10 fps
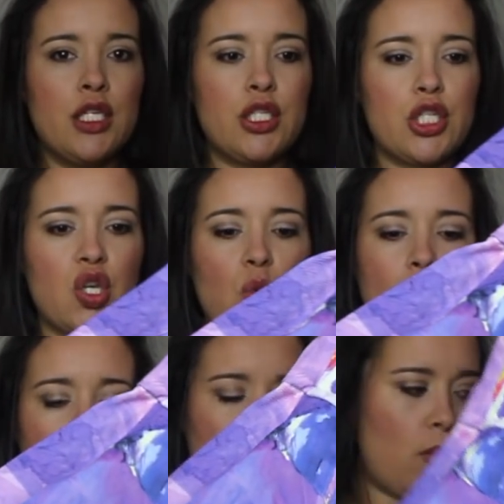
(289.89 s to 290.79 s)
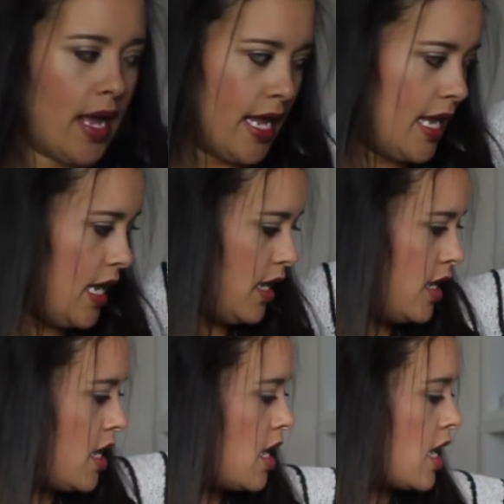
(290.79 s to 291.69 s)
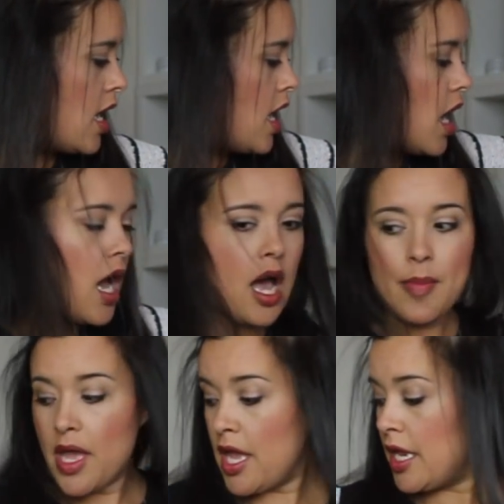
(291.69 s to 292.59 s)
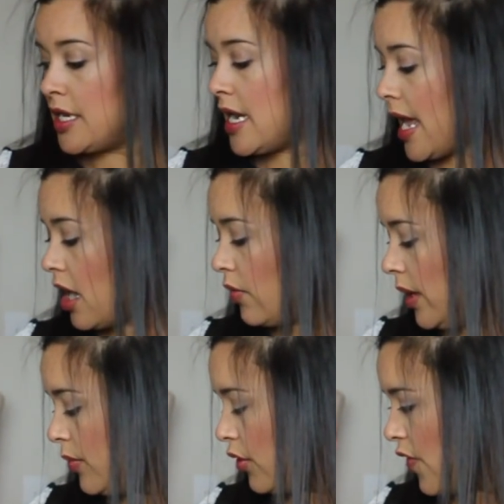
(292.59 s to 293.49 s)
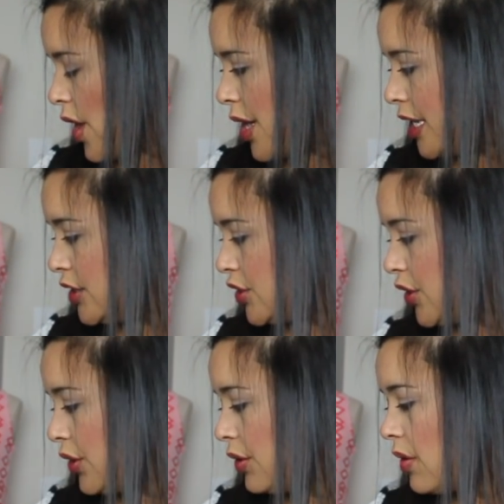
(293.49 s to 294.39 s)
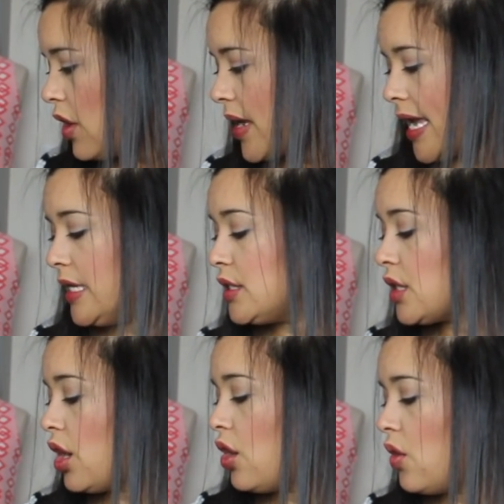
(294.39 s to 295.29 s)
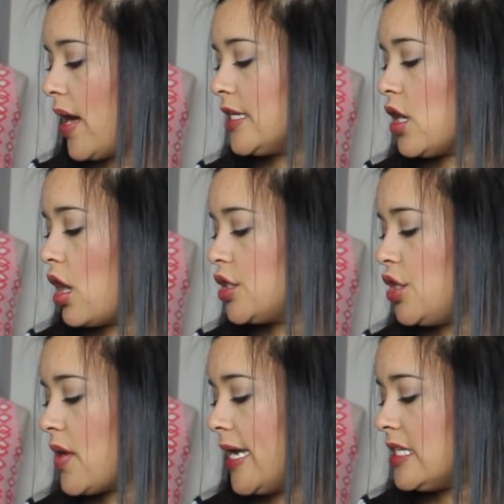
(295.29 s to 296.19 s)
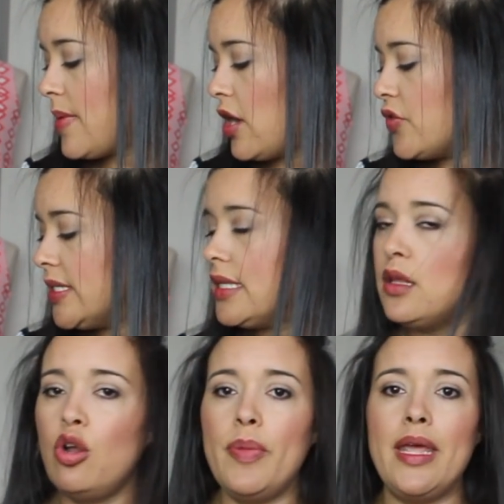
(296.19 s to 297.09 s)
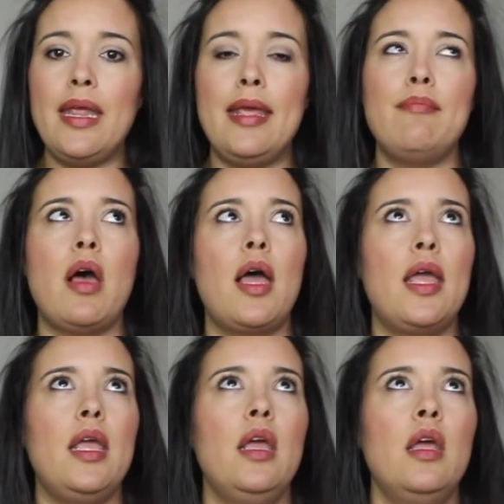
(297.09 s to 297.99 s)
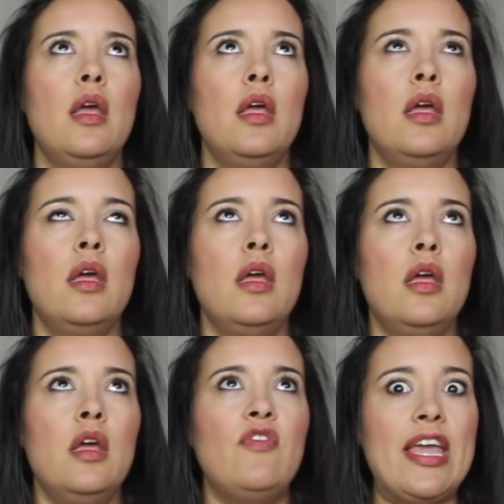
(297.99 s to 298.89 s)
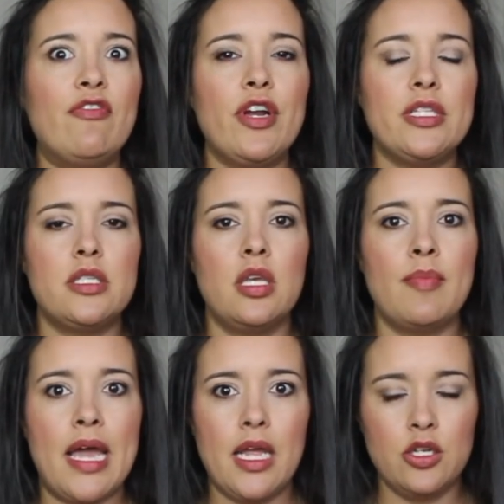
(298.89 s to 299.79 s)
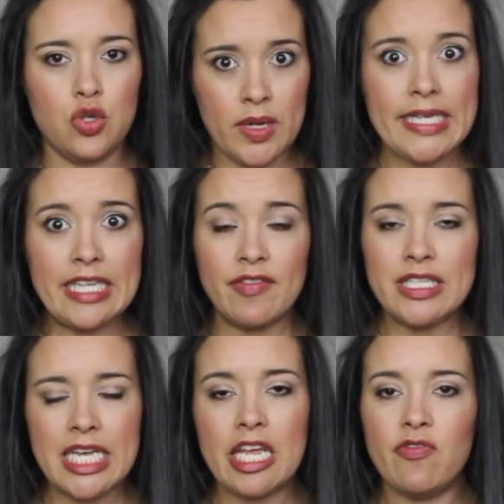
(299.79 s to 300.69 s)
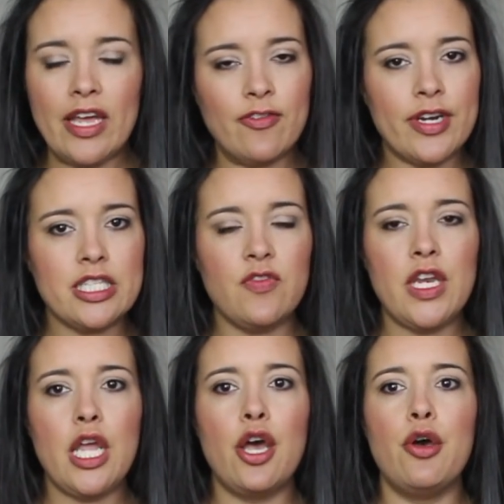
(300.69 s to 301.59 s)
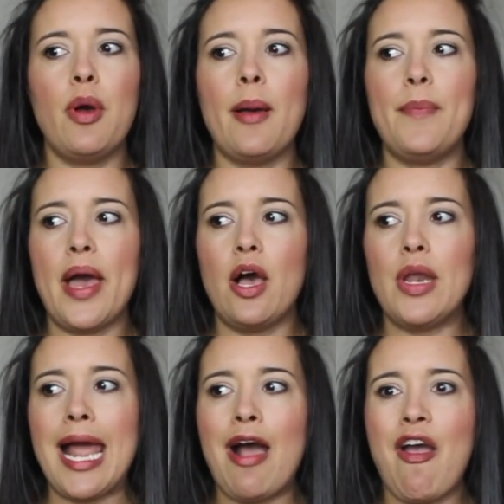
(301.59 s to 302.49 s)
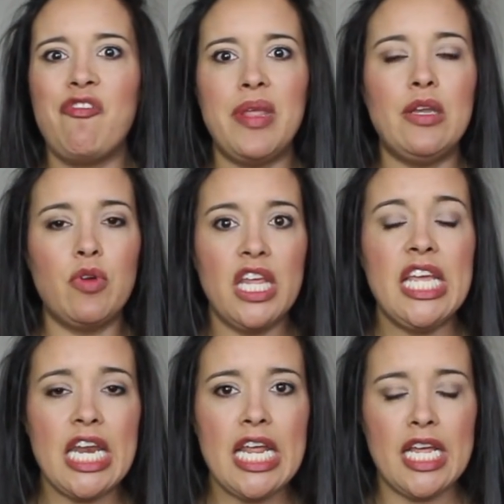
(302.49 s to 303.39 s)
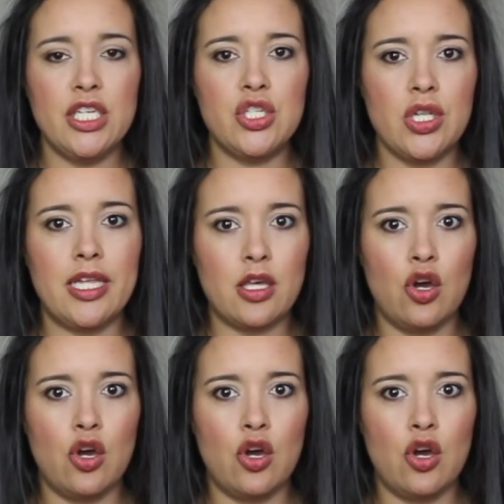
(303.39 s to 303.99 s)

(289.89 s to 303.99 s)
squared away. Um, now we move on to, okay, so I talked to you guys about this a little bit in my favorites, my 2017 favorites video about how I've been really getting into like the